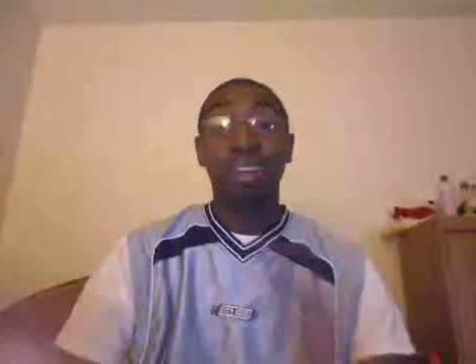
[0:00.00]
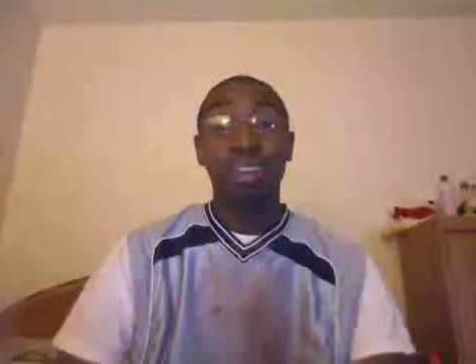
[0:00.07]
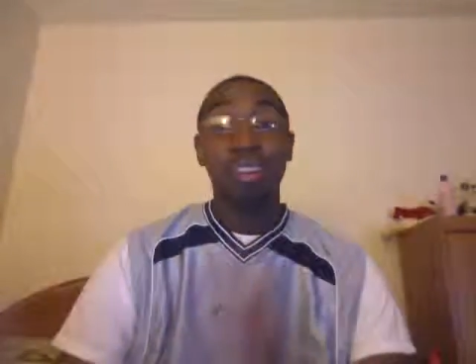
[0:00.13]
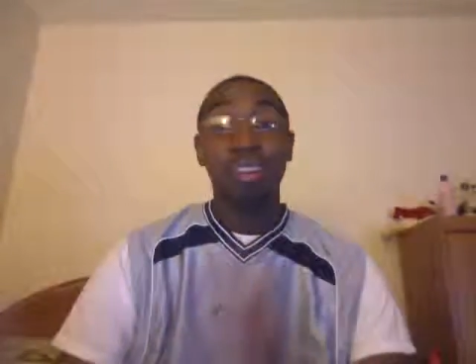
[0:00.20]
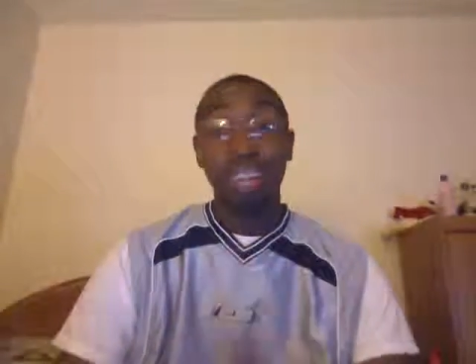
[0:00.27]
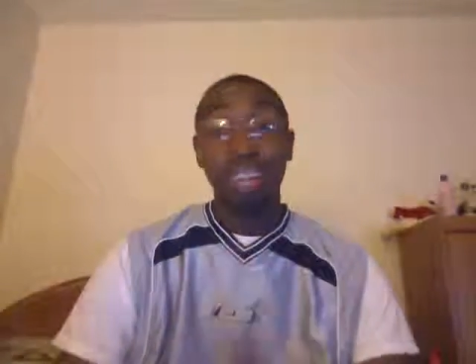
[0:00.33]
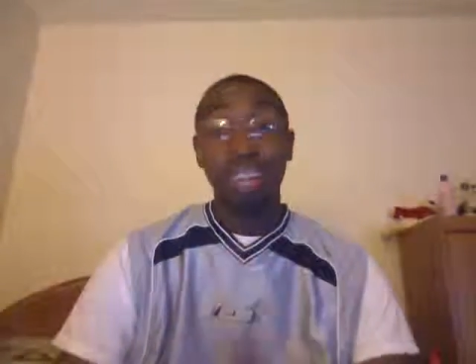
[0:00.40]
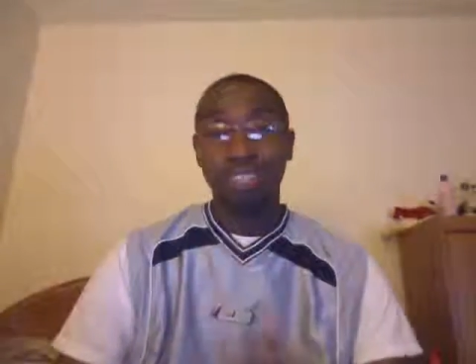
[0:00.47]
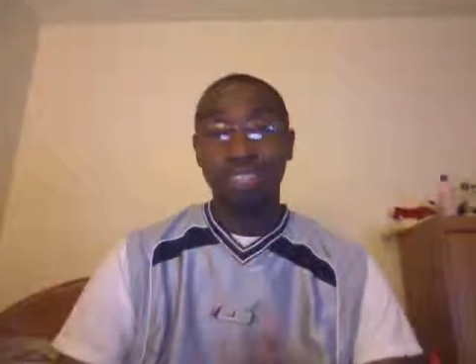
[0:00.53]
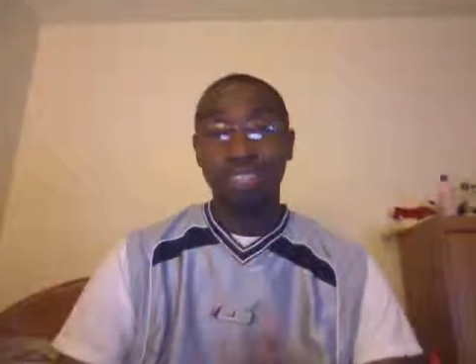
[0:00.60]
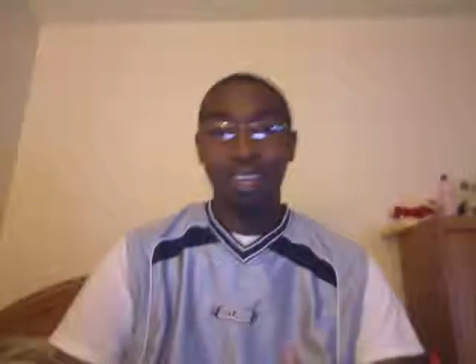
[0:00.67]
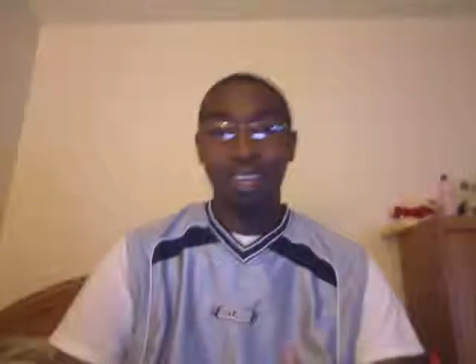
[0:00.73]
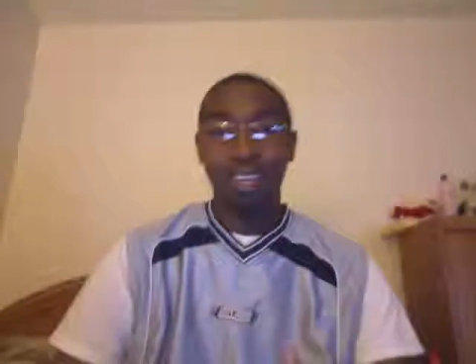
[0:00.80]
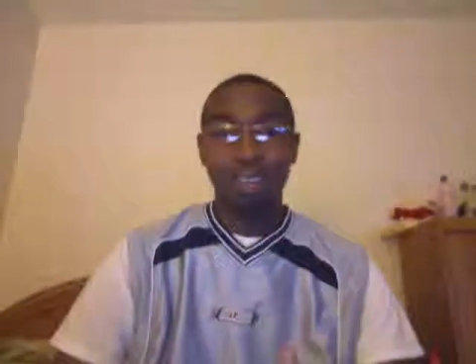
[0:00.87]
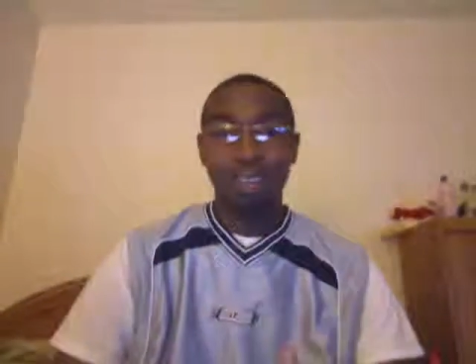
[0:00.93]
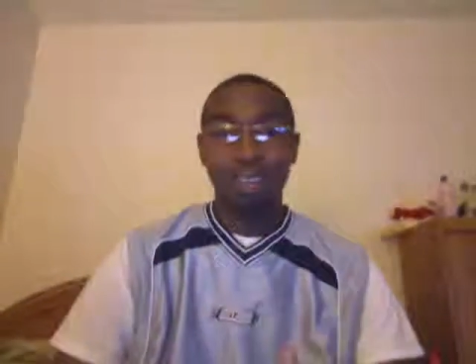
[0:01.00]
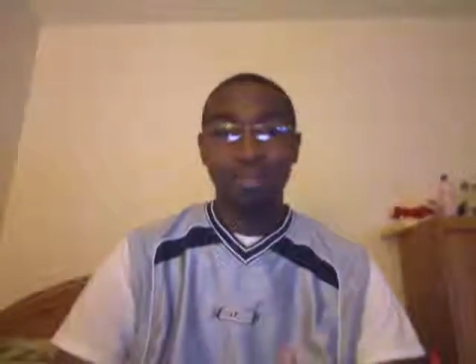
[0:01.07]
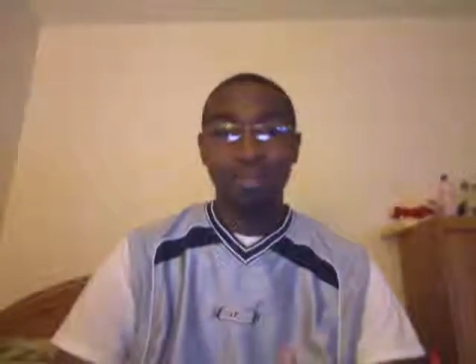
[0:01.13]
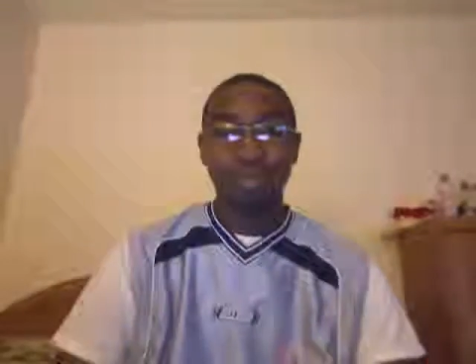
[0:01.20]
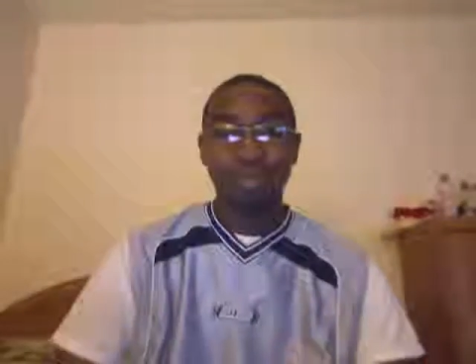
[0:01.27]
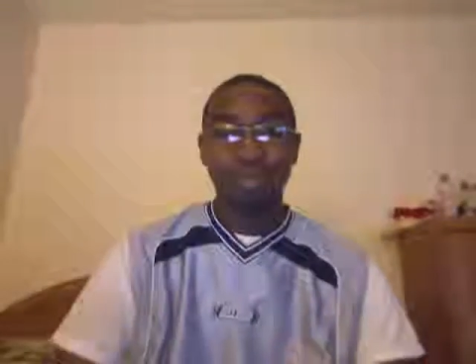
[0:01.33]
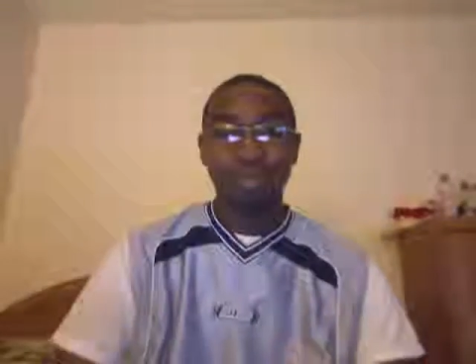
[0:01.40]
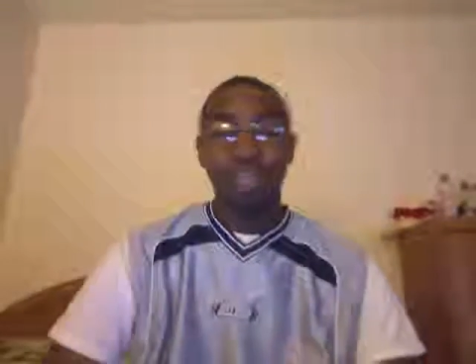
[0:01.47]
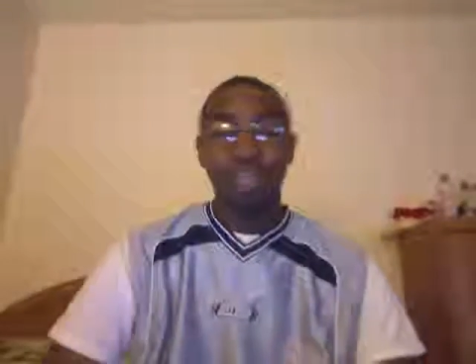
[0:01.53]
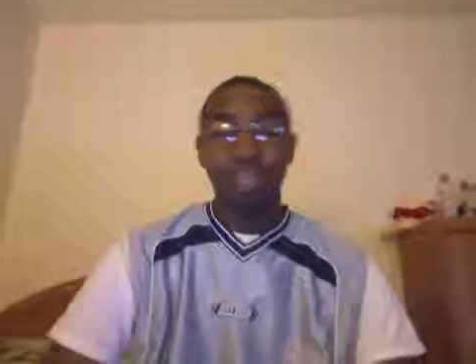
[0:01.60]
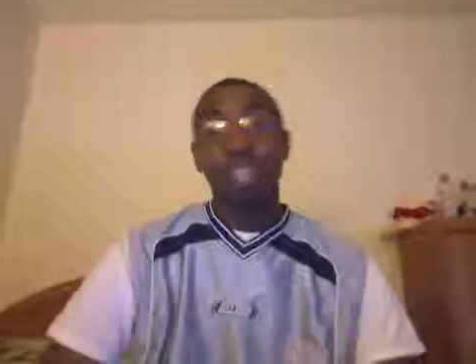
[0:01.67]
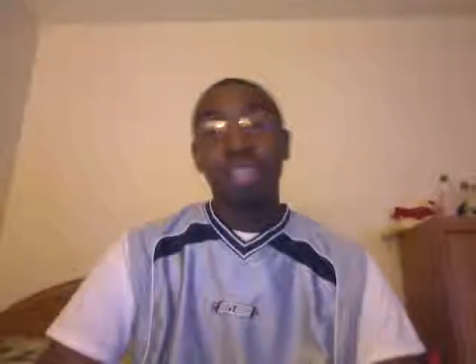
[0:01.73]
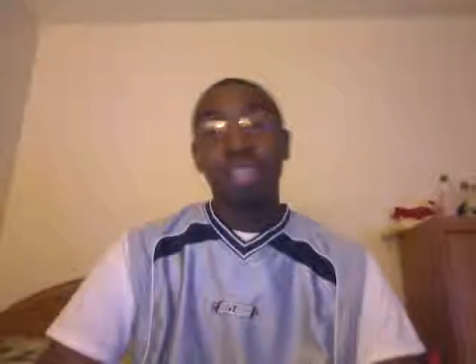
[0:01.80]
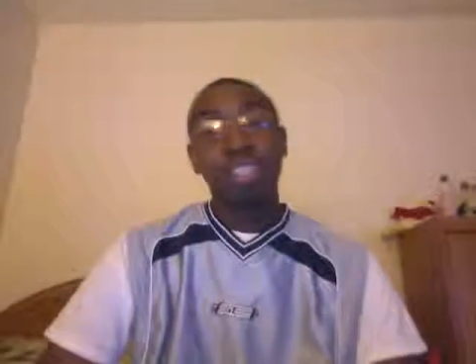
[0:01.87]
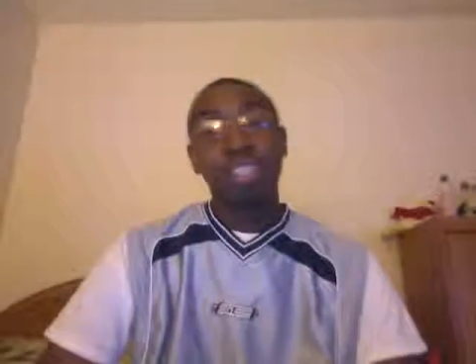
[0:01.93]
next video.
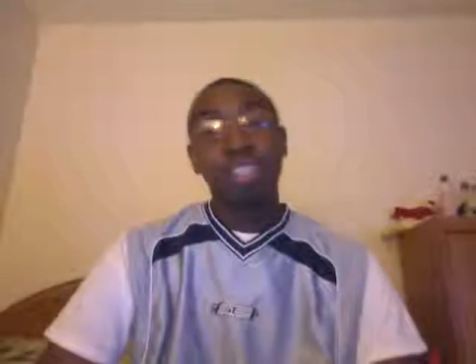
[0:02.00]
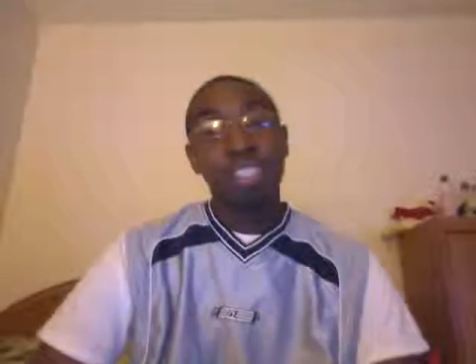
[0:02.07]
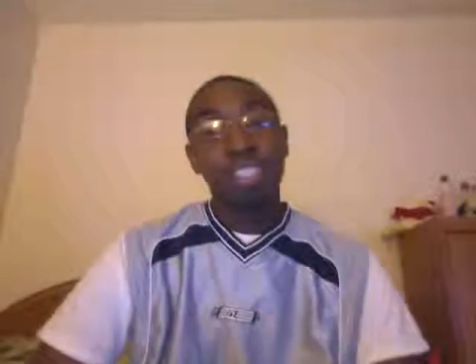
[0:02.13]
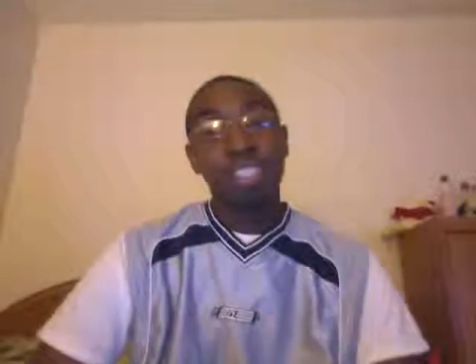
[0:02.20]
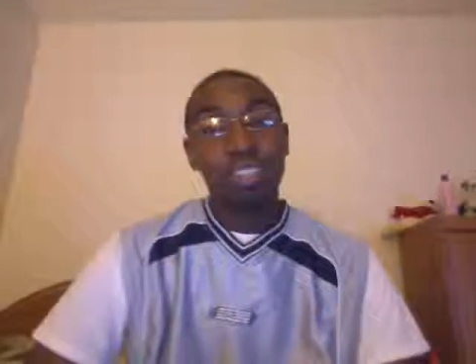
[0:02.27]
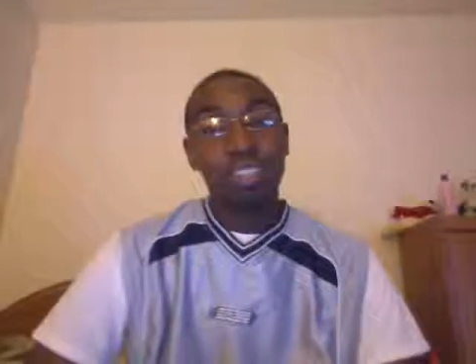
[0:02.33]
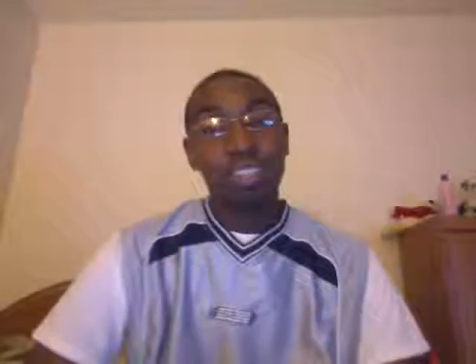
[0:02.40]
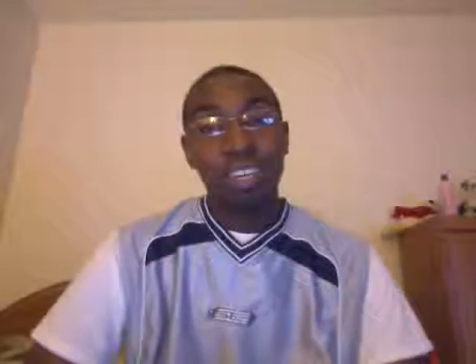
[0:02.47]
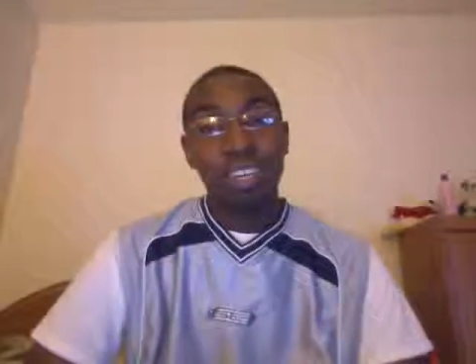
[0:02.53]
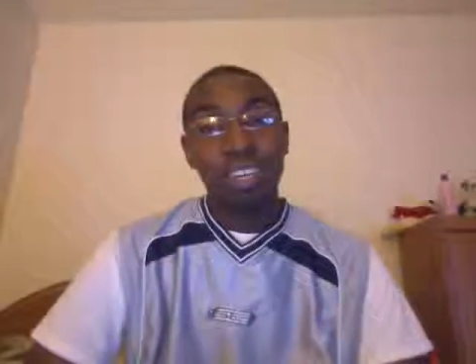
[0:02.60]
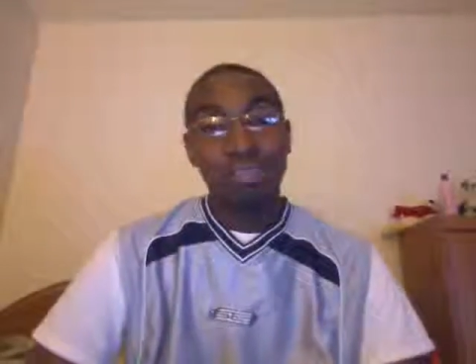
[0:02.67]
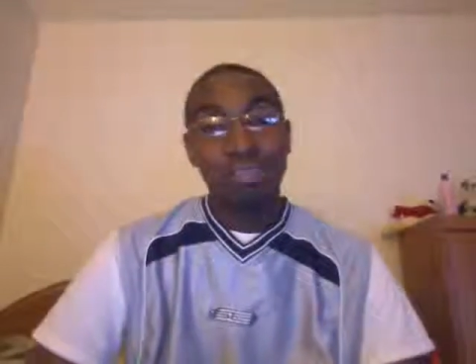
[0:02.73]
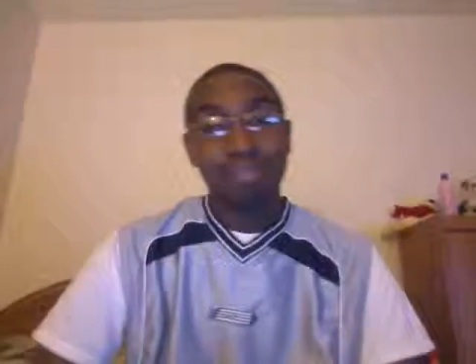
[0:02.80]
I'll see you then.